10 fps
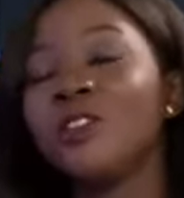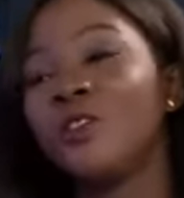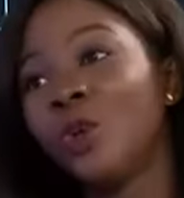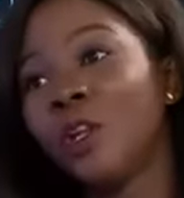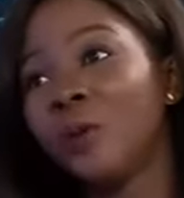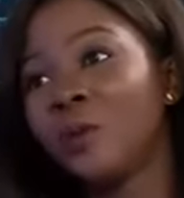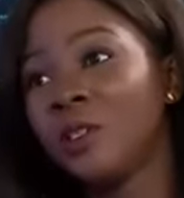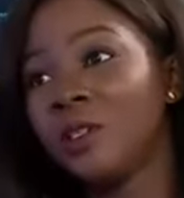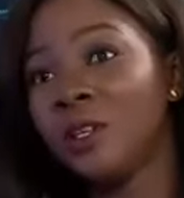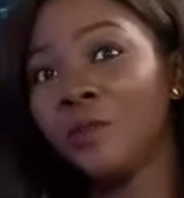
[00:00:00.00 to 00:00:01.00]
the dollar
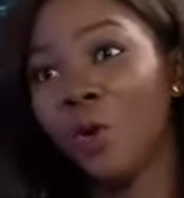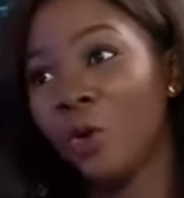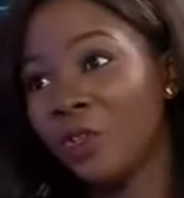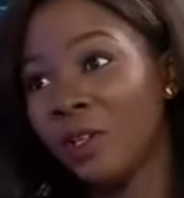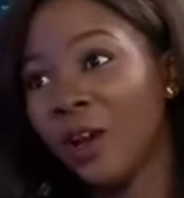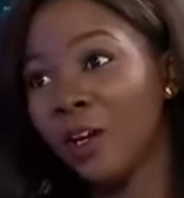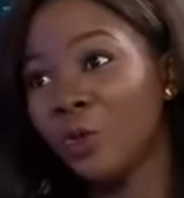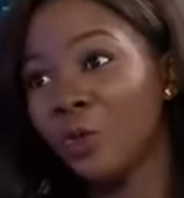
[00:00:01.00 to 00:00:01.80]
was, say, 400 naira